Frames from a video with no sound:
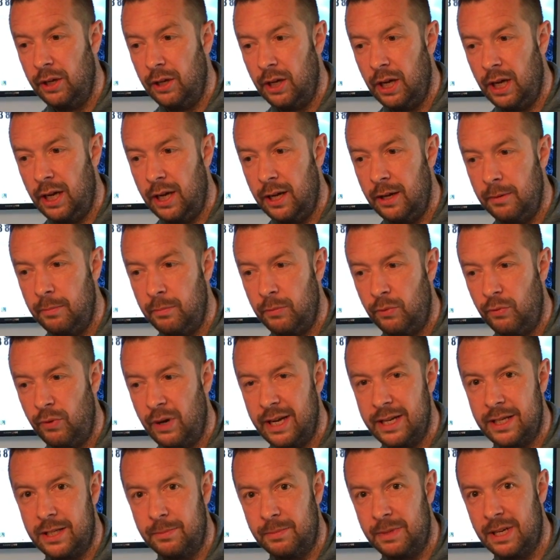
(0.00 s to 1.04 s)

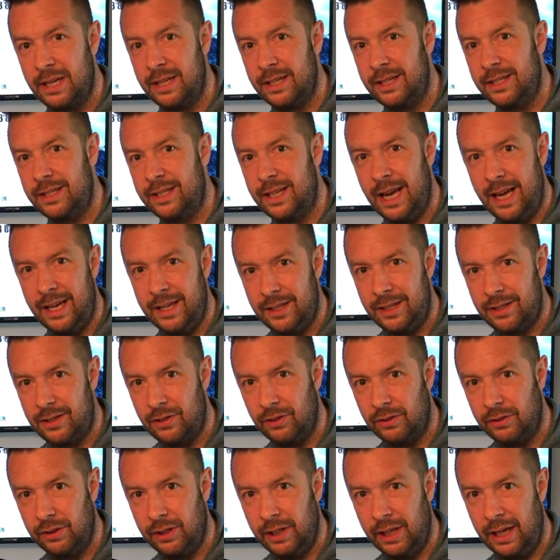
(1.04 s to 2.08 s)
Write some nice text
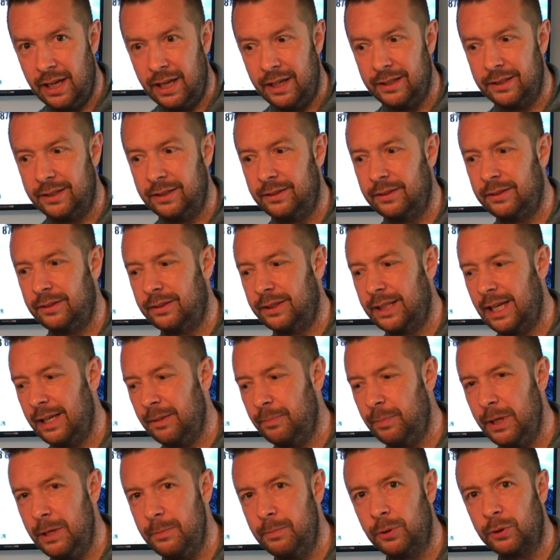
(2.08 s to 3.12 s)
on there. Take
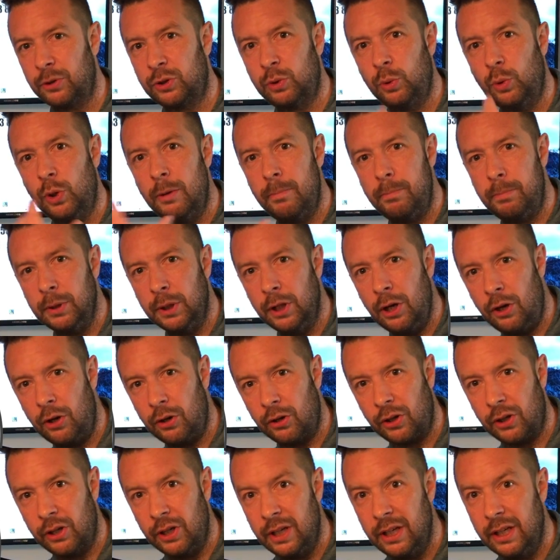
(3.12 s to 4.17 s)
people to a
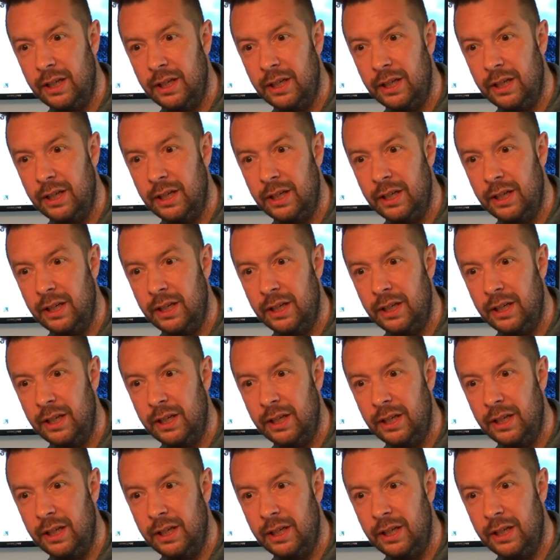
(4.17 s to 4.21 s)
blog.